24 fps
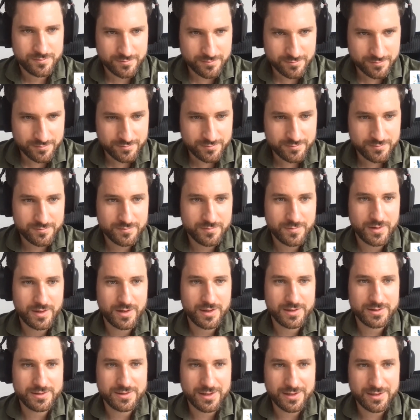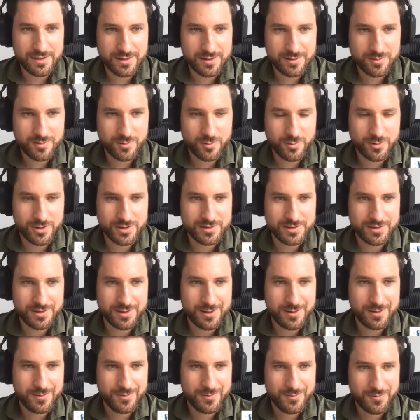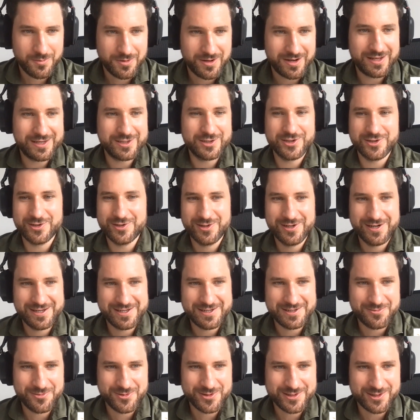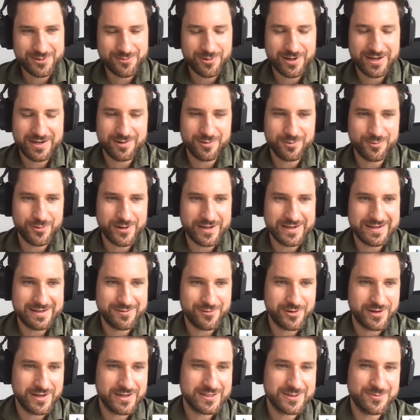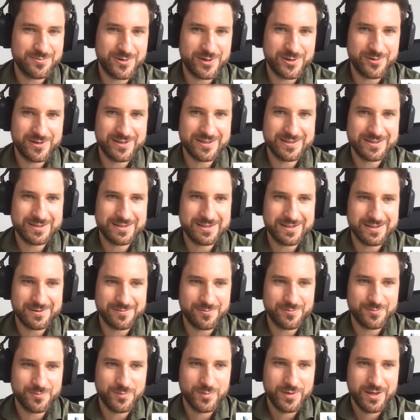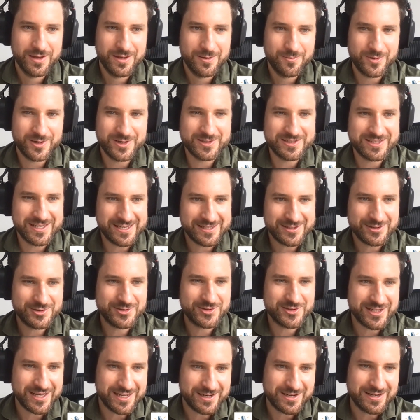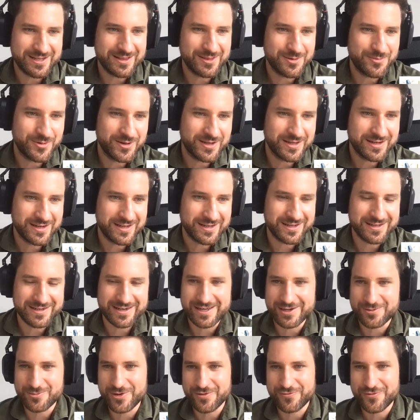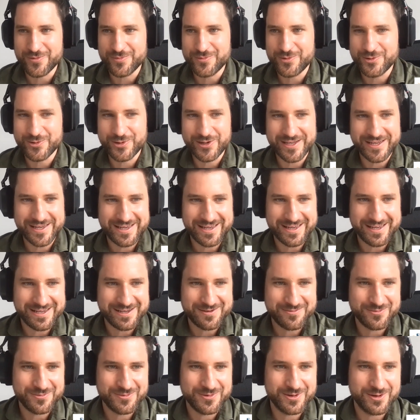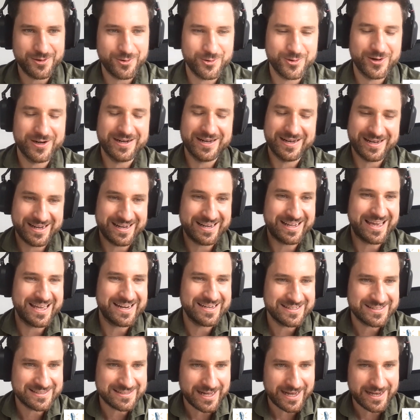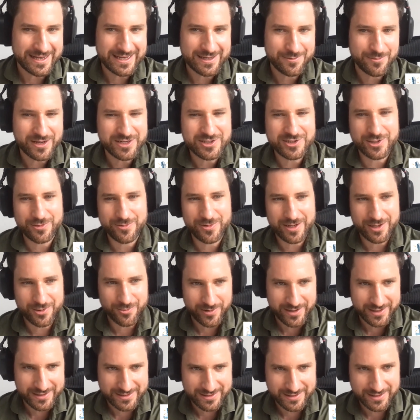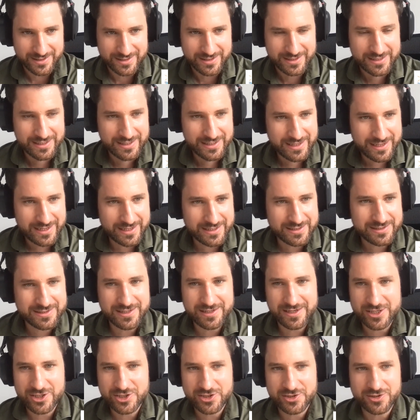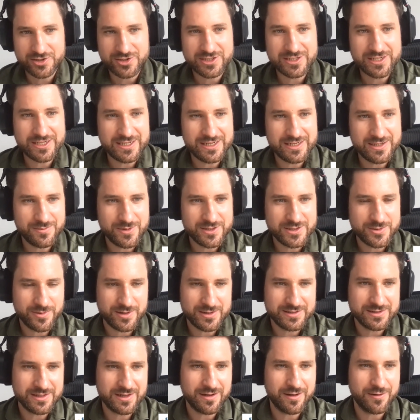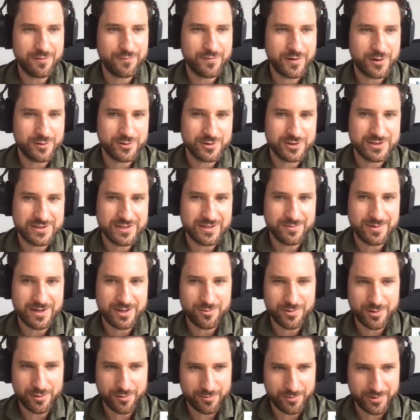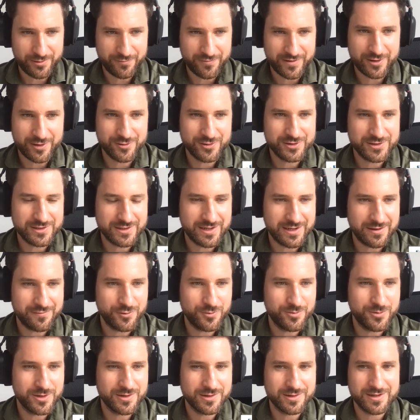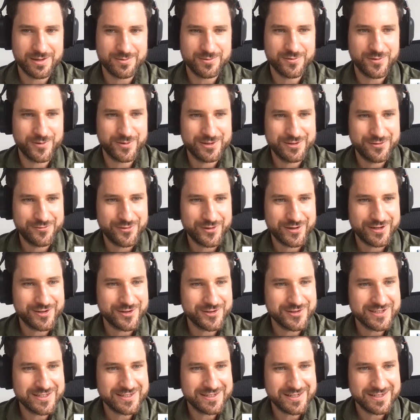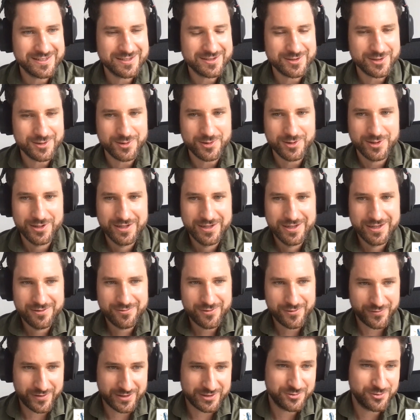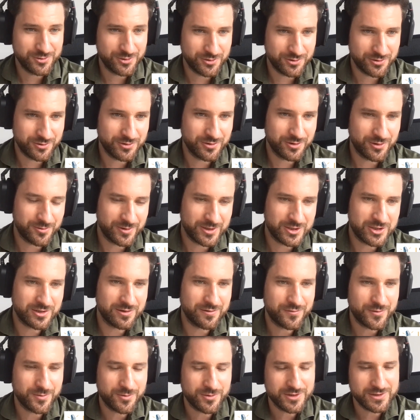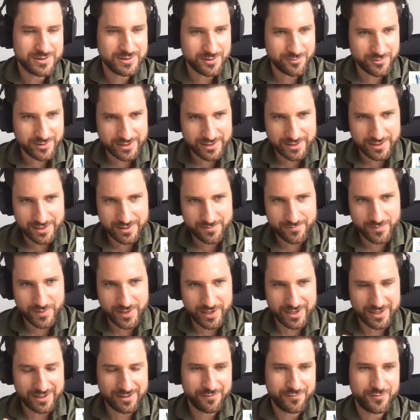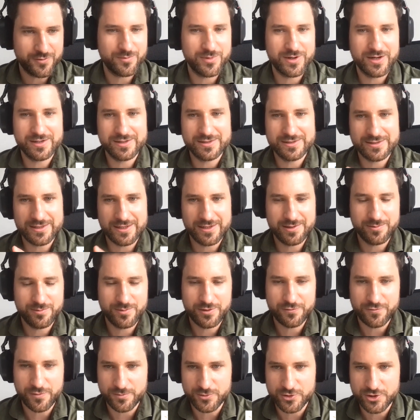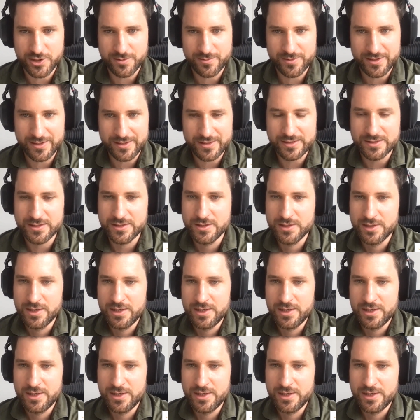Mm-hmm. Exactly. It was a pleasure. It was a great learning experience. Because as you said at the beginning, like we're from Munich, or at least I am actually, we're quite a international team as well as a founder team. Like we have 3 founders and everyone comes from a different continent. So we have Arturo originally from Costa Rica, Ali from Pakistan, and me from Germany.